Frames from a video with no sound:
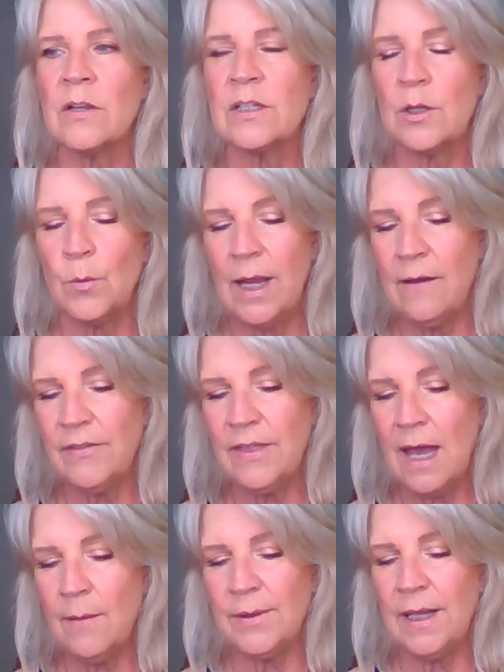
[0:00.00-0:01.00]
So we have
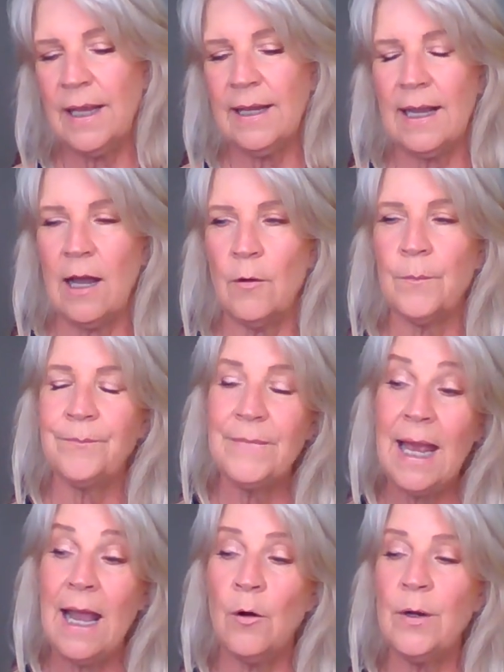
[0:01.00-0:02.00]
that playing out.
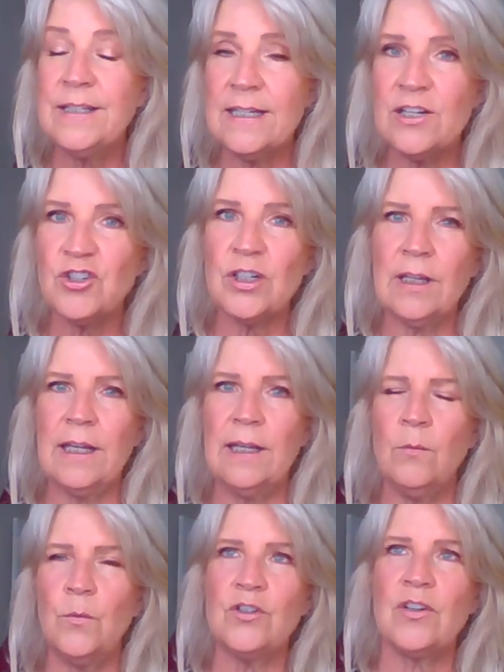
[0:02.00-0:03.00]
Now,
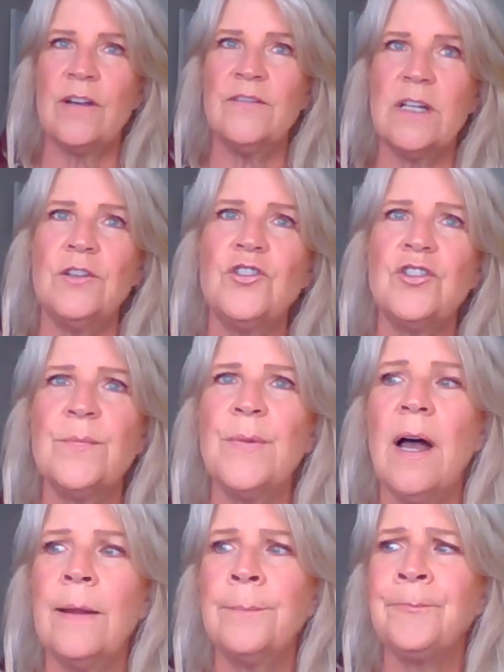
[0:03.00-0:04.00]
additionally, which I've touched
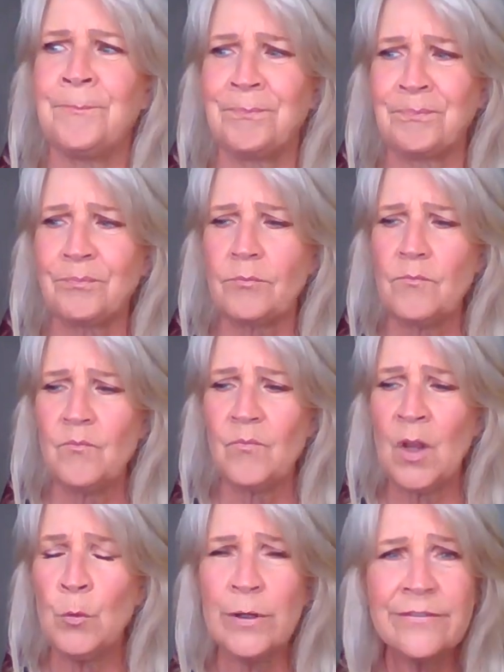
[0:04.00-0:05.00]
upon
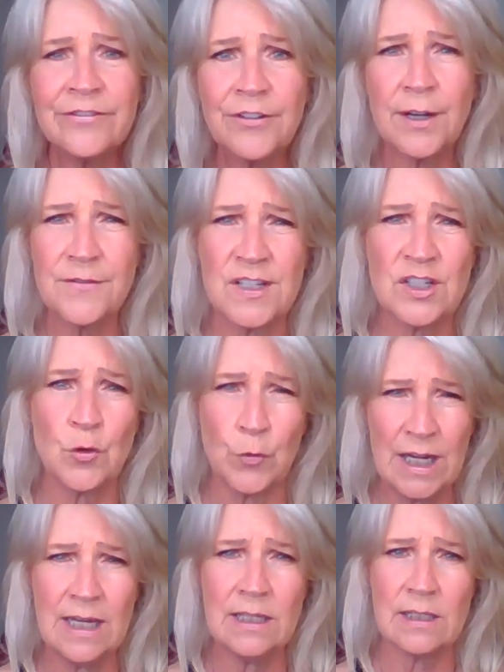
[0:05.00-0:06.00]
we're in front of
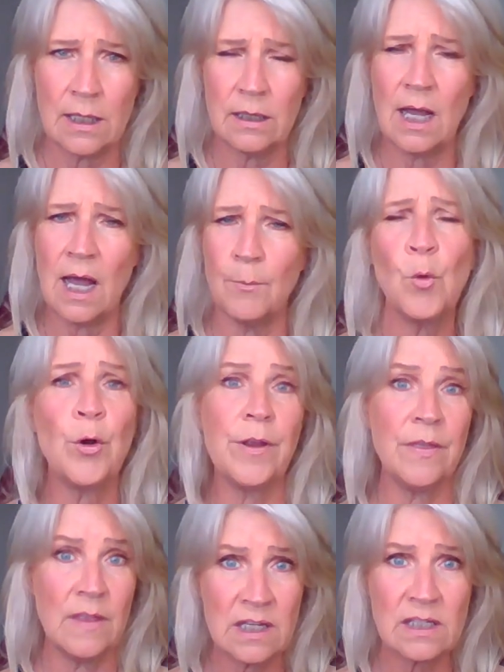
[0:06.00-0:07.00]
screens a lot more,
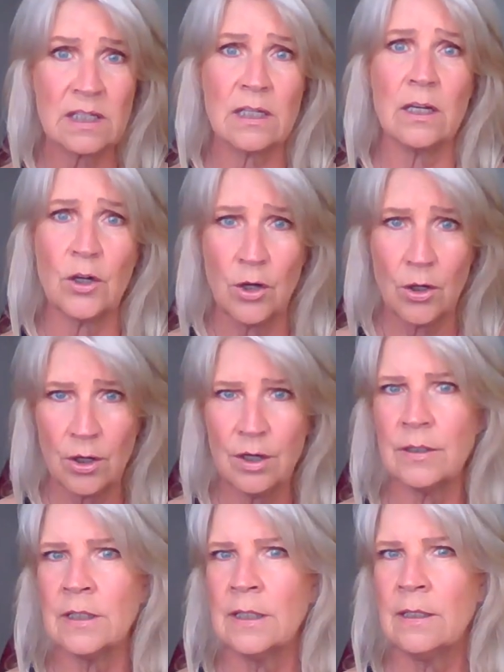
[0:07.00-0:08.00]
and this
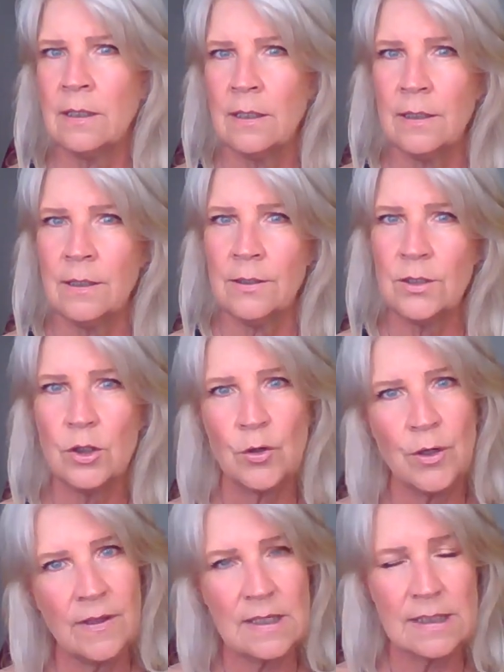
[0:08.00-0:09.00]
occurred
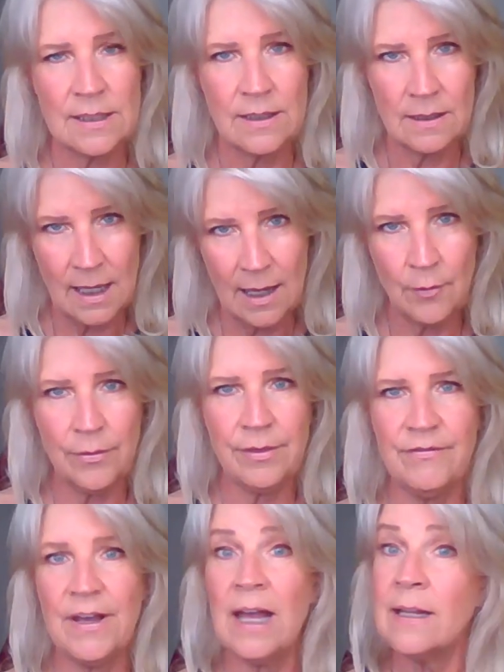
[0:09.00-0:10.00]
during this uh, health
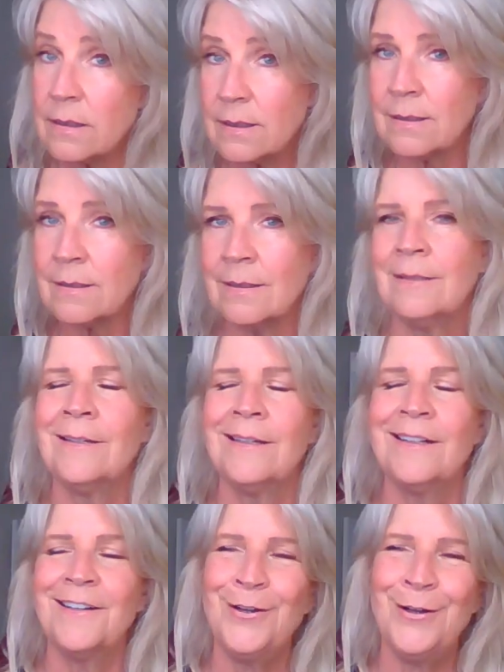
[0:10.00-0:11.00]
event
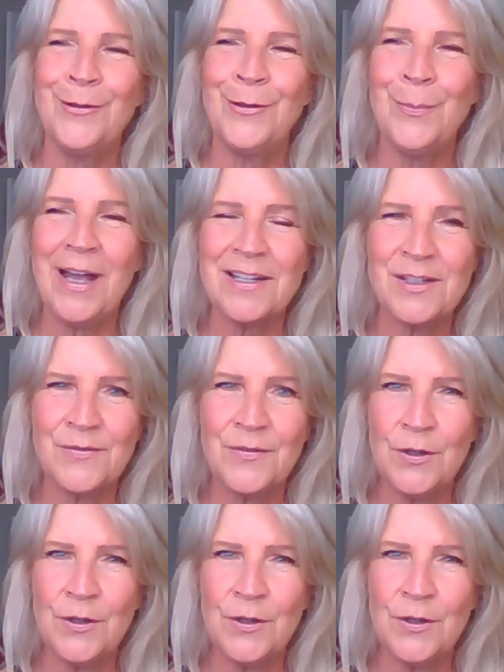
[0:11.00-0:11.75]
uh, the past